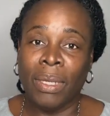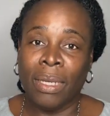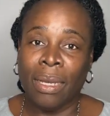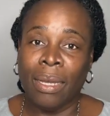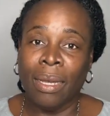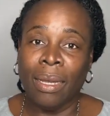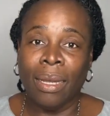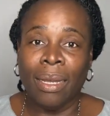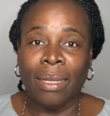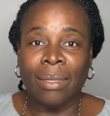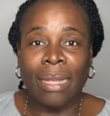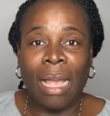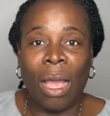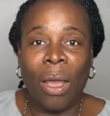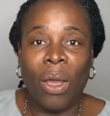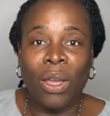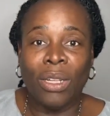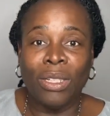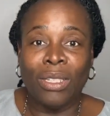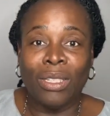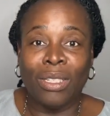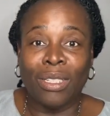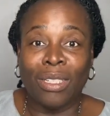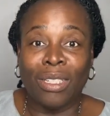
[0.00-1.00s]
Because
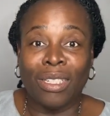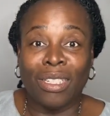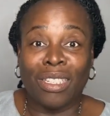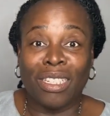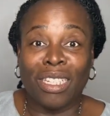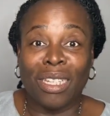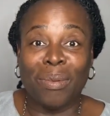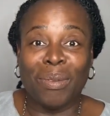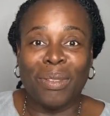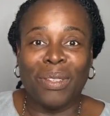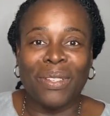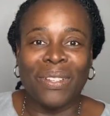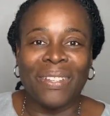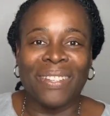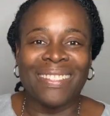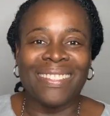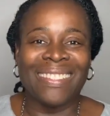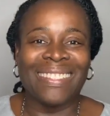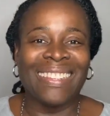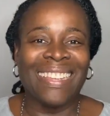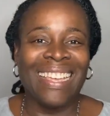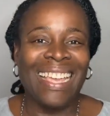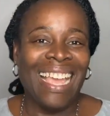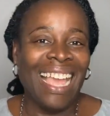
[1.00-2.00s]
according to the
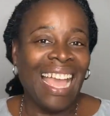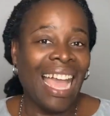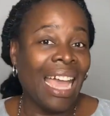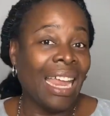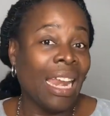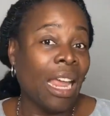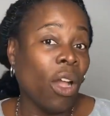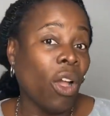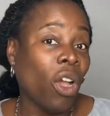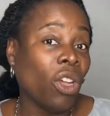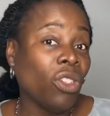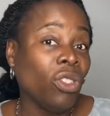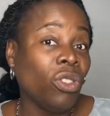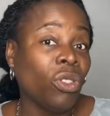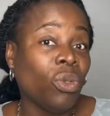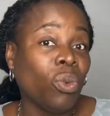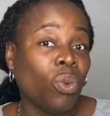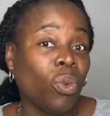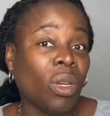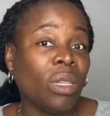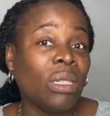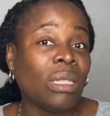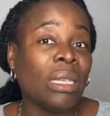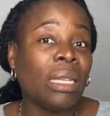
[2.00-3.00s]
scriptures and according
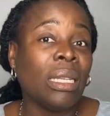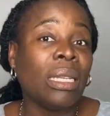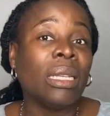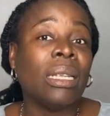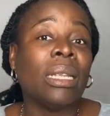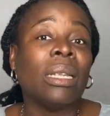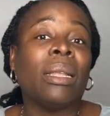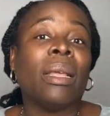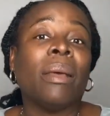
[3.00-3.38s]
to what